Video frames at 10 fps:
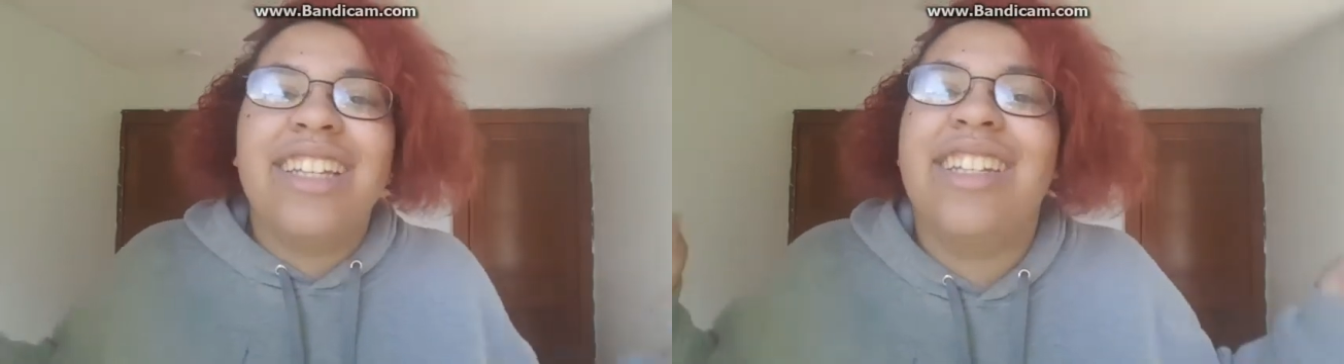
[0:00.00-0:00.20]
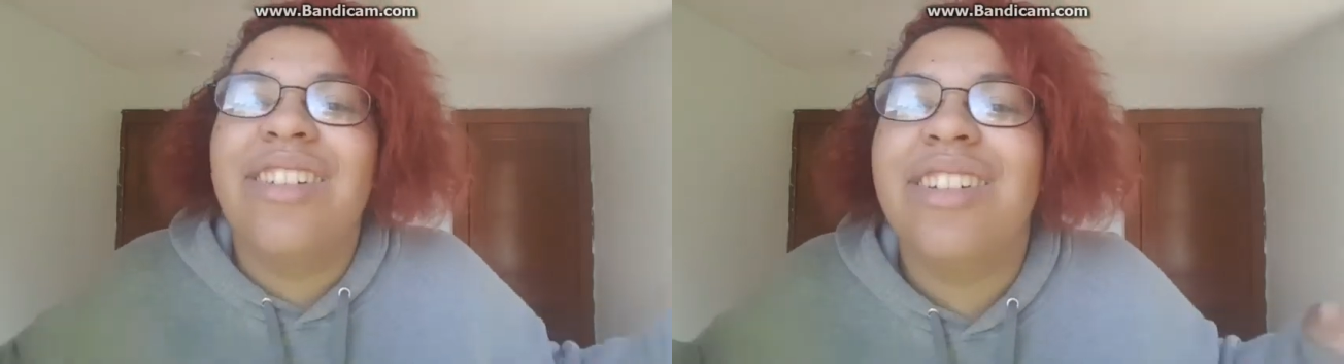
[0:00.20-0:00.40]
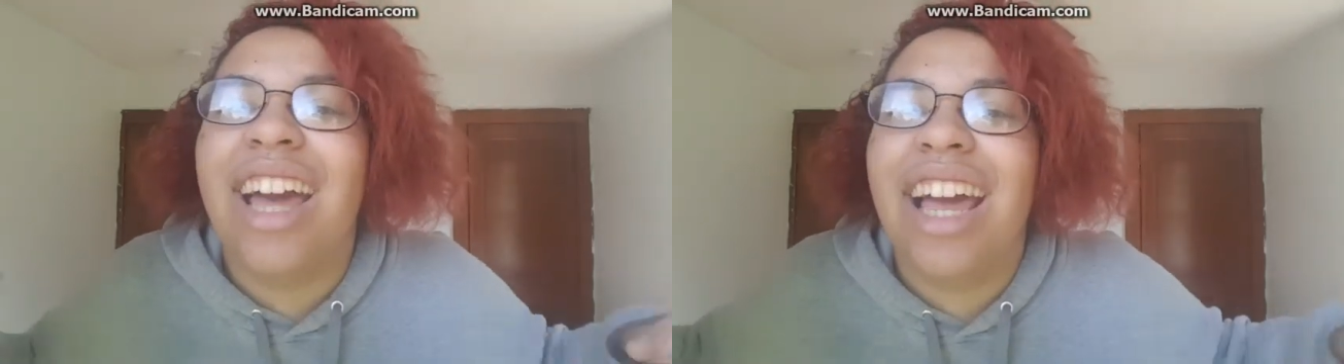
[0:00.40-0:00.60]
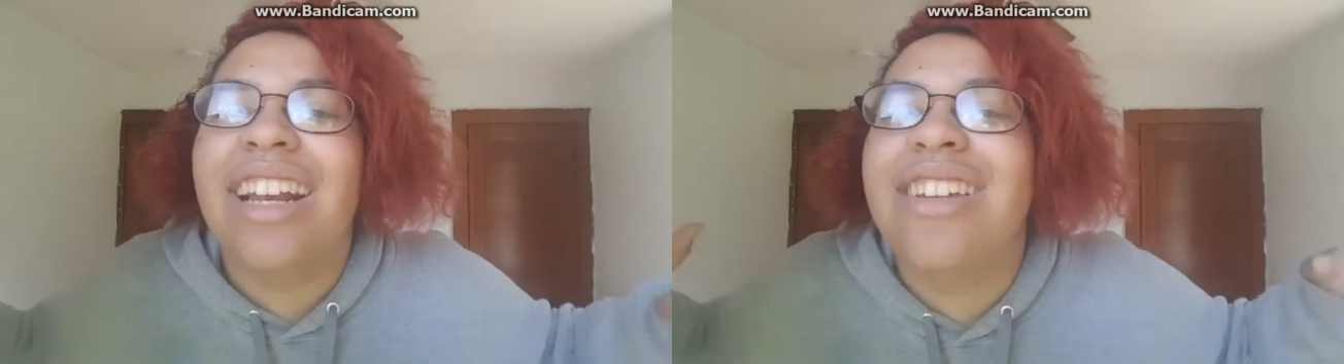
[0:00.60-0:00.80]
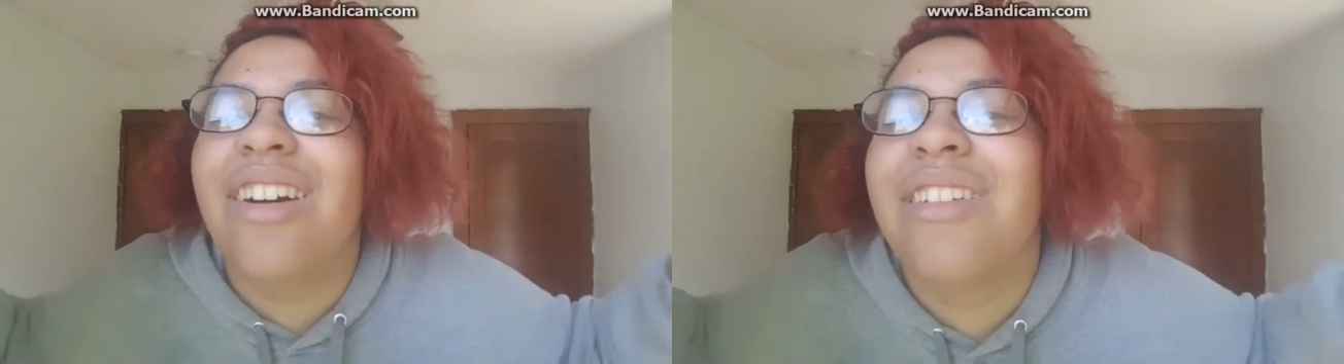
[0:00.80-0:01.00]
don't
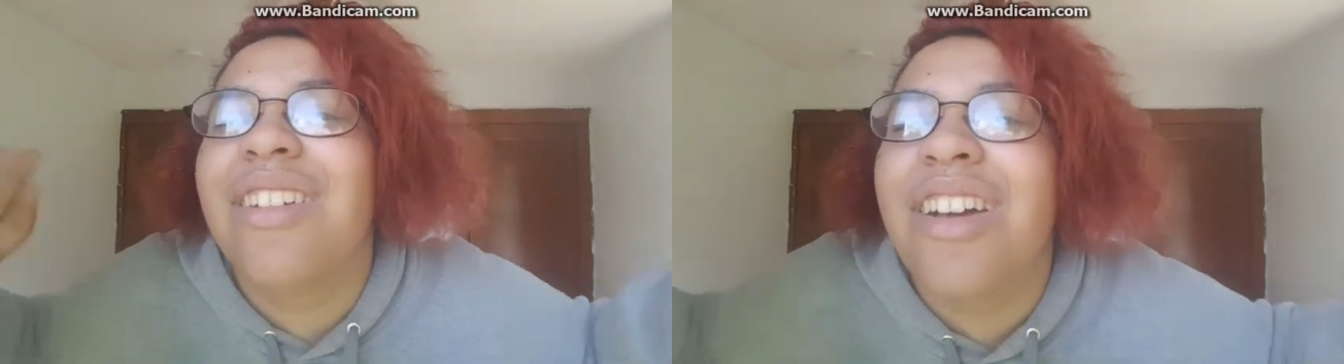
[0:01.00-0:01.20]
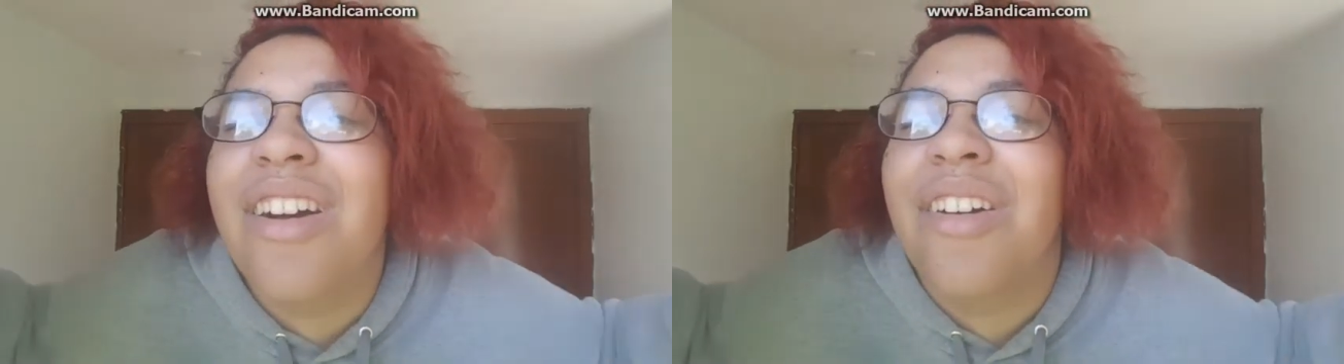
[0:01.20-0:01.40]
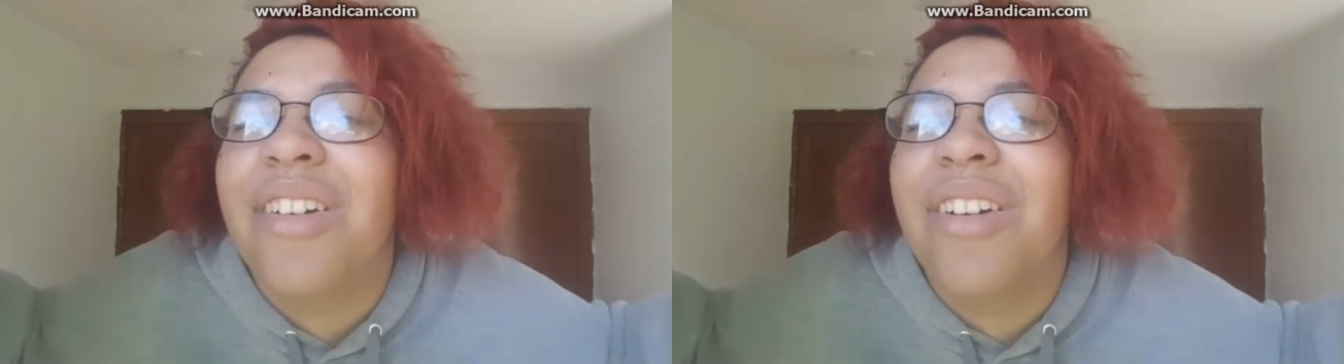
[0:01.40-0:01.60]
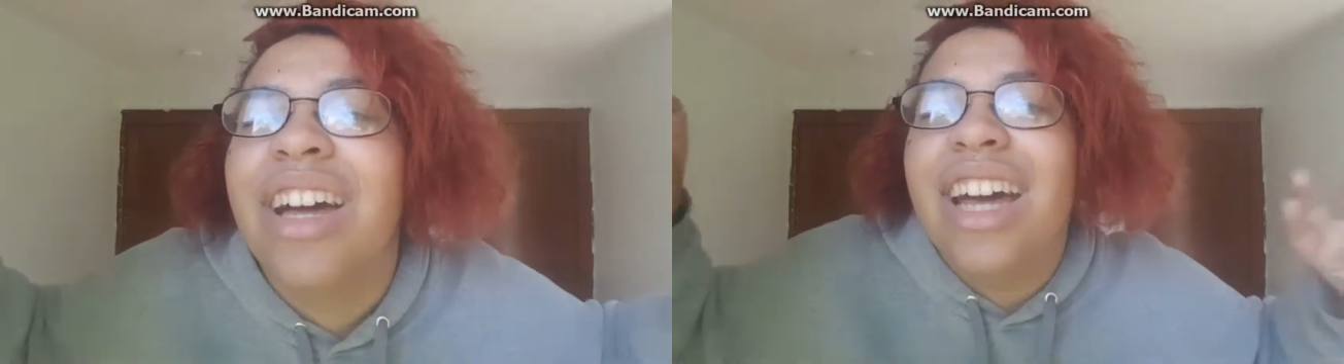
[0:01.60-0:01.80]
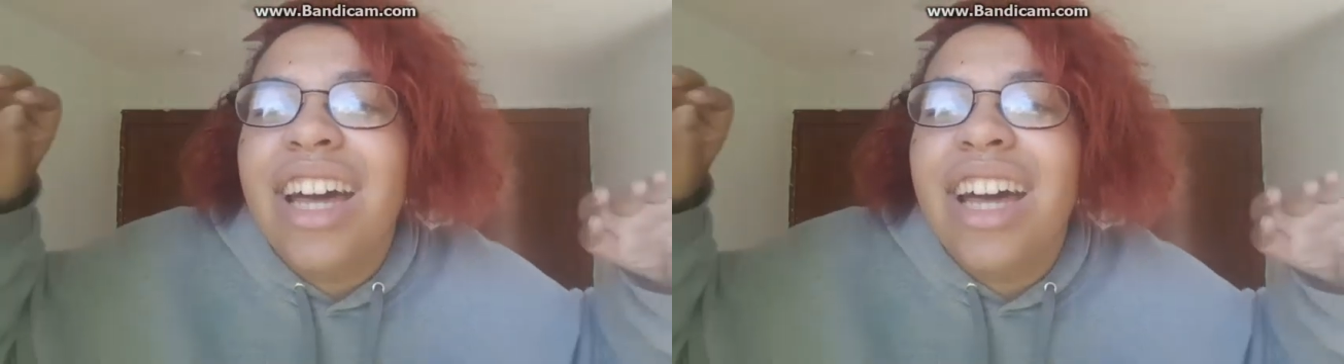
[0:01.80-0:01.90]
I don't know